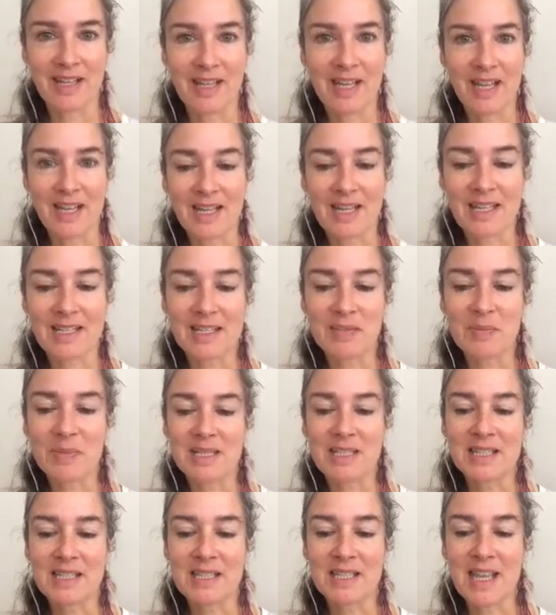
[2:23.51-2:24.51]
And he has
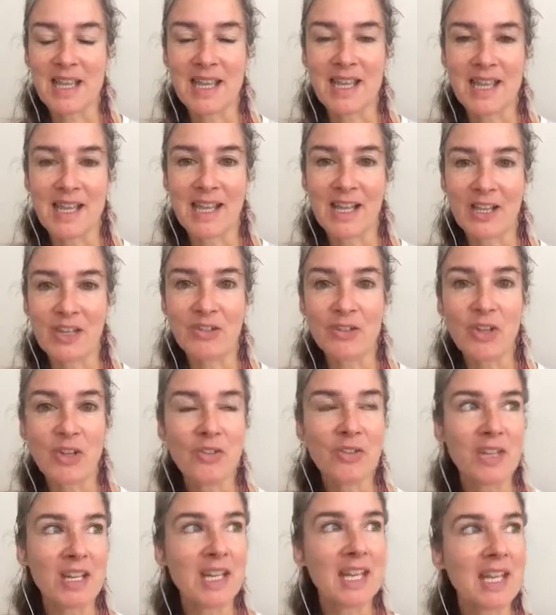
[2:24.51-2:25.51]
been saying you
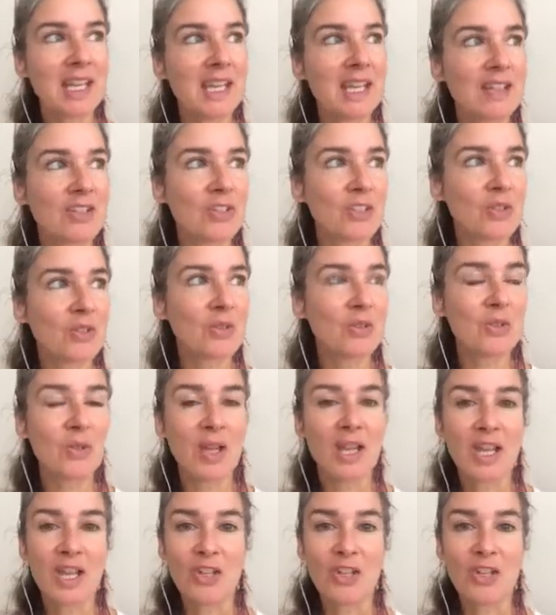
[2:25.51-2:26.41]
don't need to